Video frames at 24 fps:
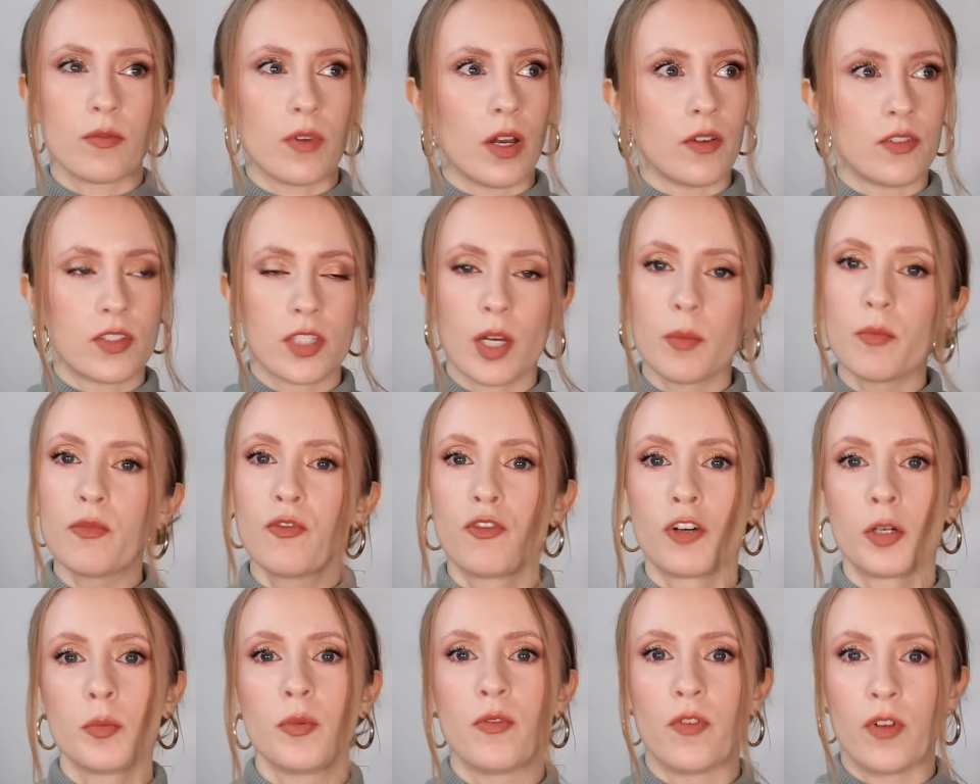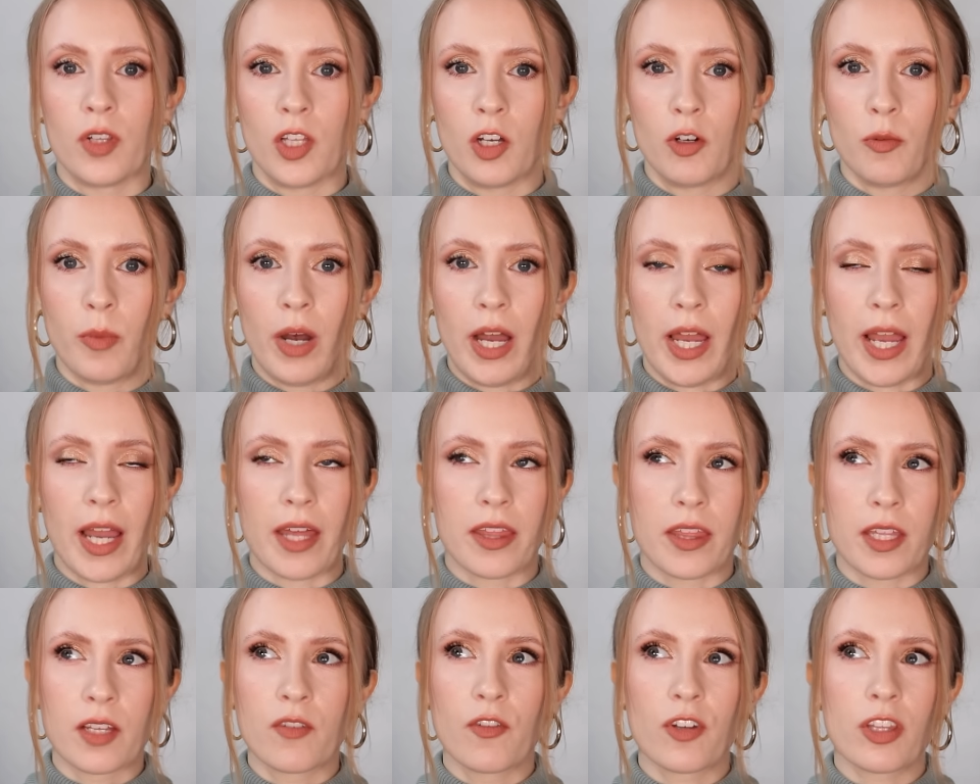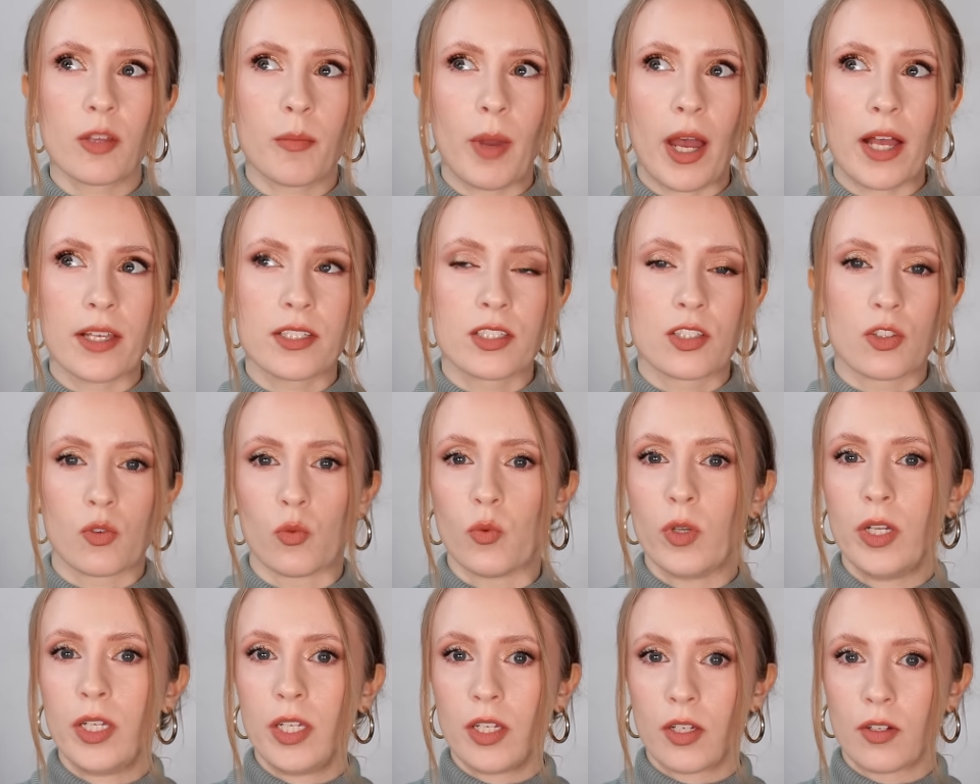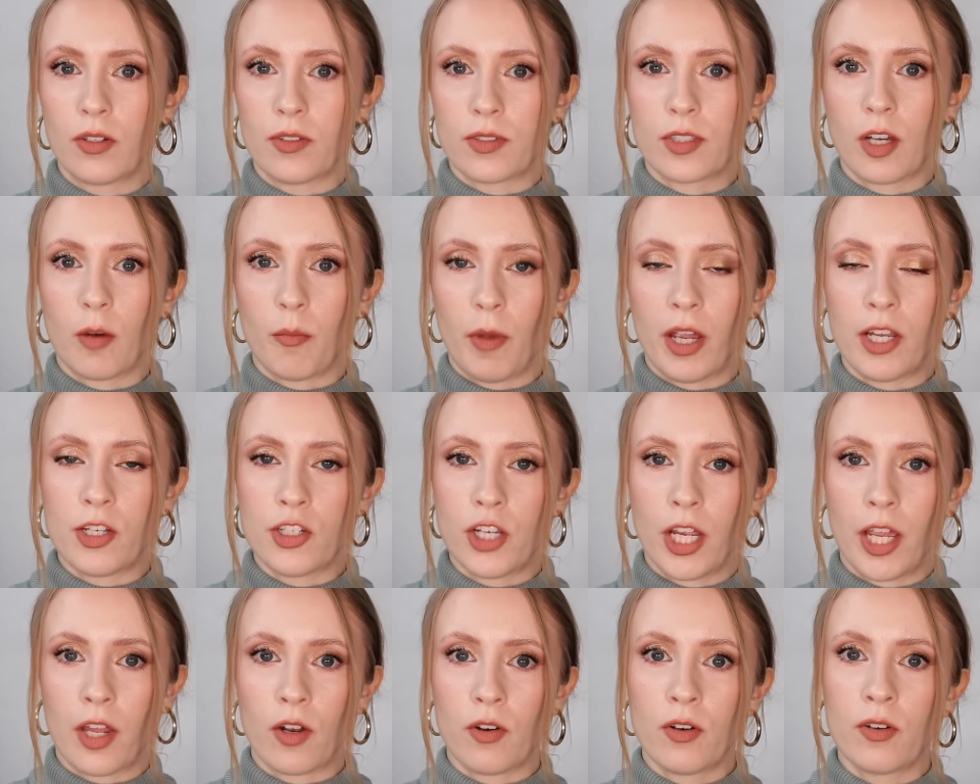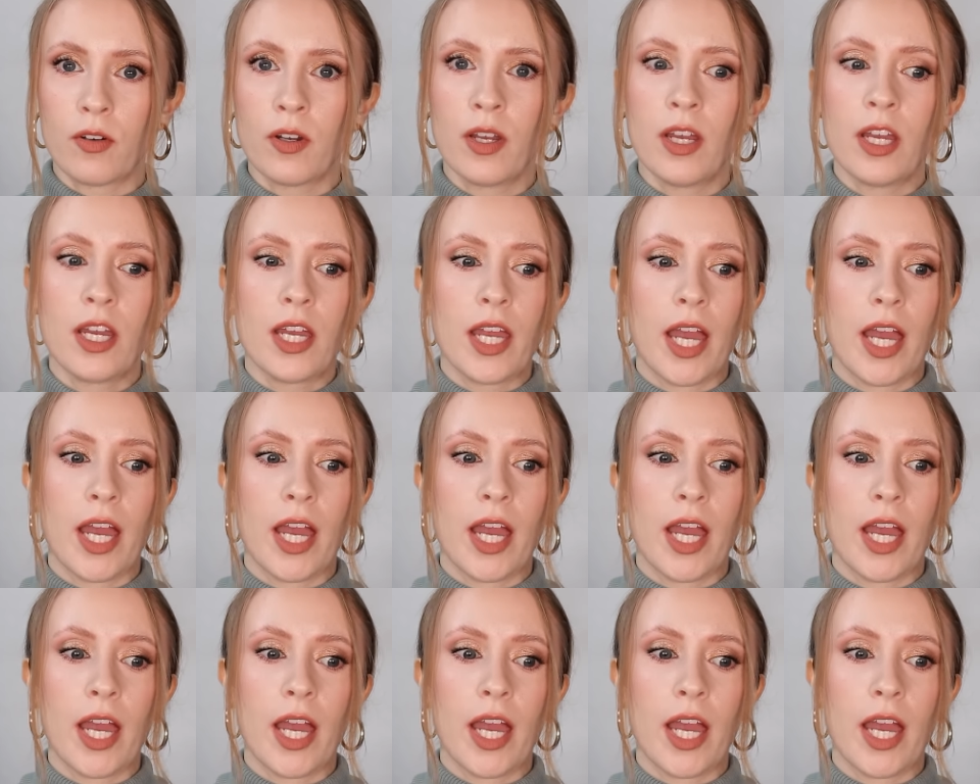uh, some form of a low buy i think for the past three years on my channel